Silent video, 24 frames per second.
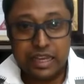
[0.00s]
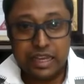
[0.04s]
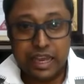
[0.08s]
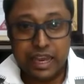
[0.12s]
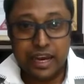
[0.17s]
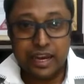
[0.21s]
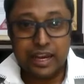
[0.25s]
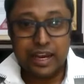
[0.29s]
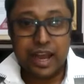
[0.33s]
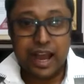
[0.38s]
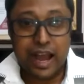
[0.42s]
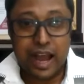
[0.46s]

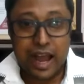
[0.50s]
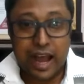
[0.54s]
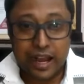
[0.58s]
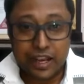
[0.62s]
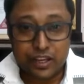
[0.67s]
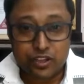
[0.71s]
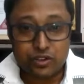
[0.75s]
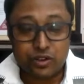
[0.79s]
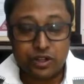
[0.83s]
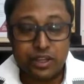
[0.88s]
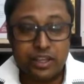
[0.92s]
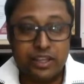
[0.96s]
it
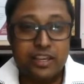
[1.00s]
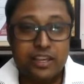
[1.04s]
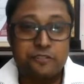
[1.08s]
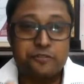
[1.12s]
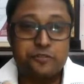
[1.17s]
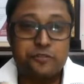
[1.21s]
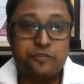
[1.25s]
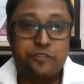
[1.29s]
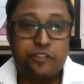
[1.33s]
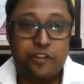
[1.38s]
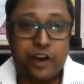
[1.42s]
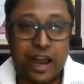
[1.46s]
actually
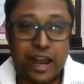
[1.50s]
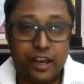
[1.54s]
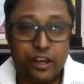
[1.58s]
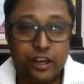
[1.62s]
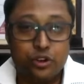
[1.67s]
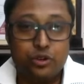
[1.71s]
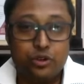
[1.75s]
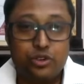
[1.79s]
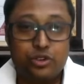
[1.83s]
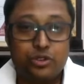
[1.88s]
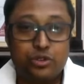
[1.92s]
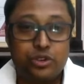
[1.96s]
gives
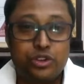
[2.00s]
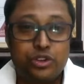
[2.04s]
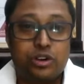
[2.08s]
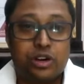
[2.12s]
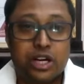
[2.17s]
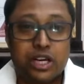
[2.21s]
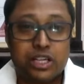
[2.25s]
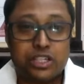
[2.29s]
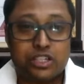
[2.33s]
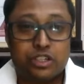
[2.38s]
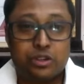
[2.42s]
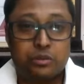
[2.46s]
value to
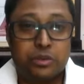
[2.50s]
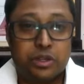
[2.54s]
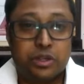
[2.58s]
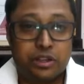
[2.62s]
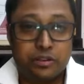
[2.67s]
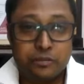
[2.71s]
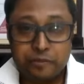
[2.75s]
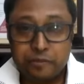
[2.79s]
your customer.